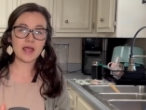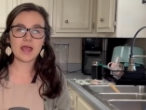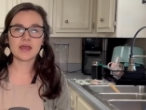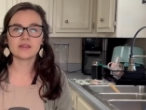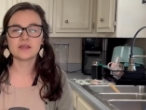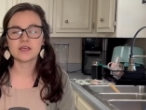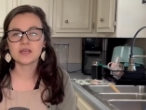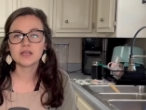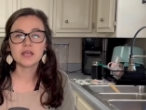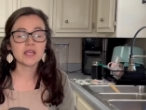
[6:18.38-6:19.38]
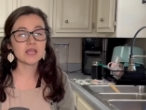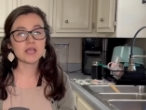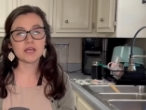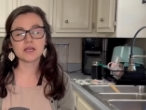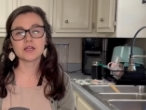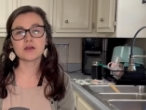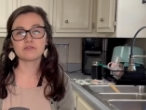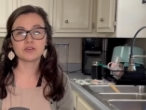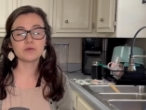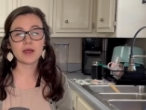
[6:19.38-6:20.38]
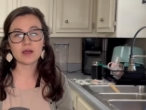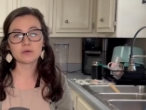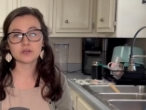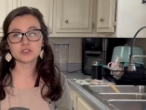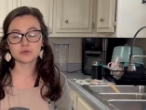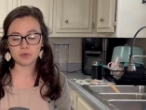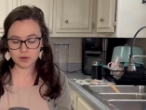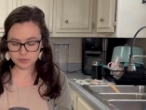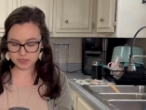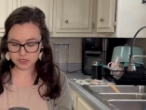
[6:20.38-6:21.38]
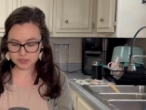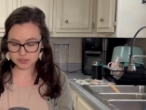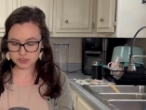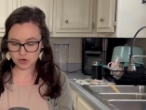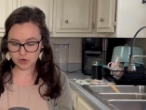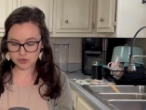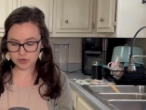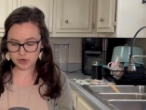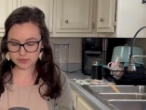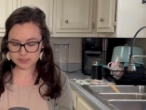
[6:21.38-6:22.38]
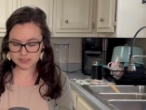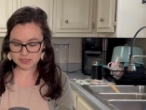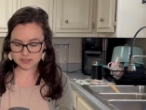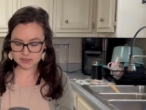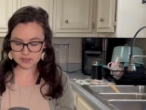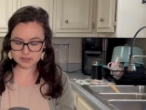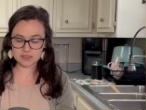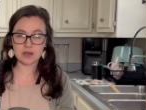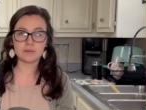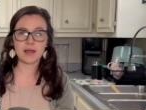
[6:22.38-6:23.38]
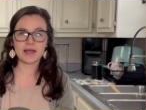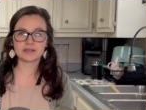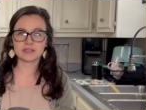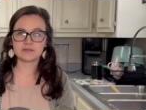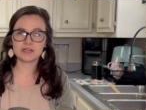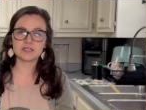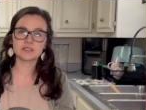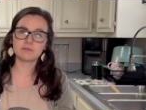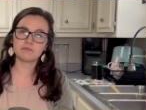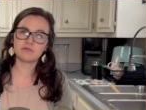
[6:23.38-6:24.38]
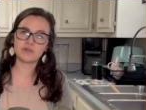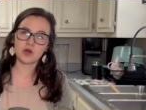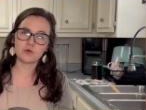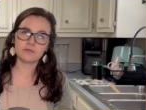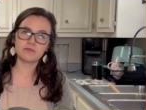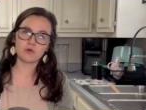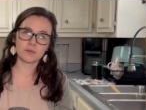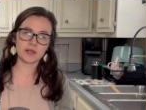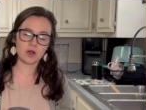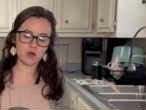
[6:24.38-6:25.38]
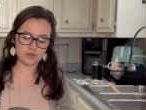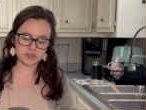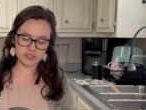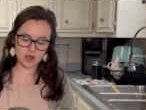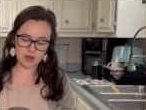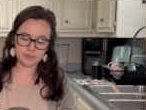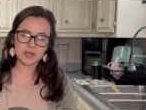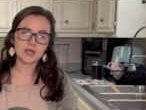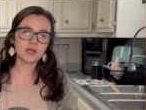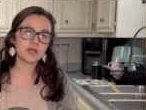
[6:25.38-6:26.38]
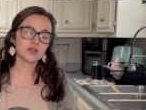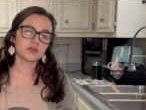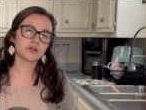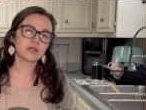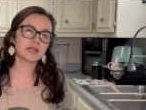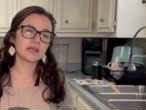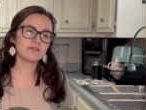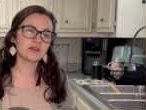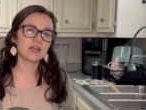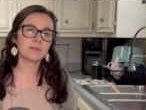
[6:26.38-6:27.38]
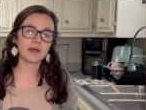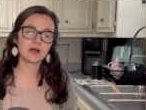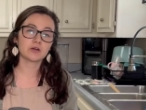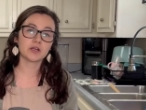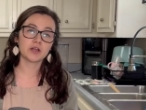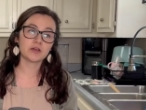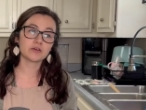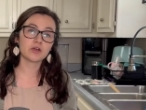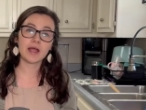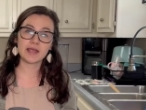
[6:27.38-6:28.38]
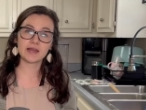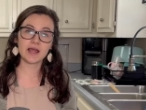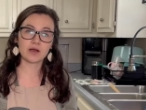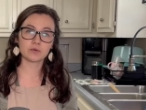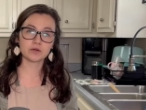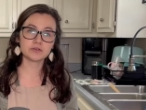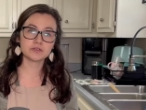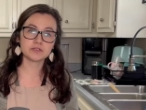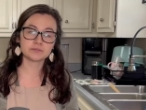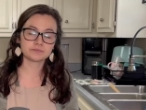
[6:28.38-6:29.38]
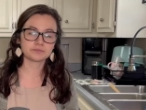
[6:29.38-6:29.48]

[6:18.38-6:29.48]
And then in a few hours, you're probably going to start noticing some activity, some foam forming on the top. You're going to give it about another 8 hours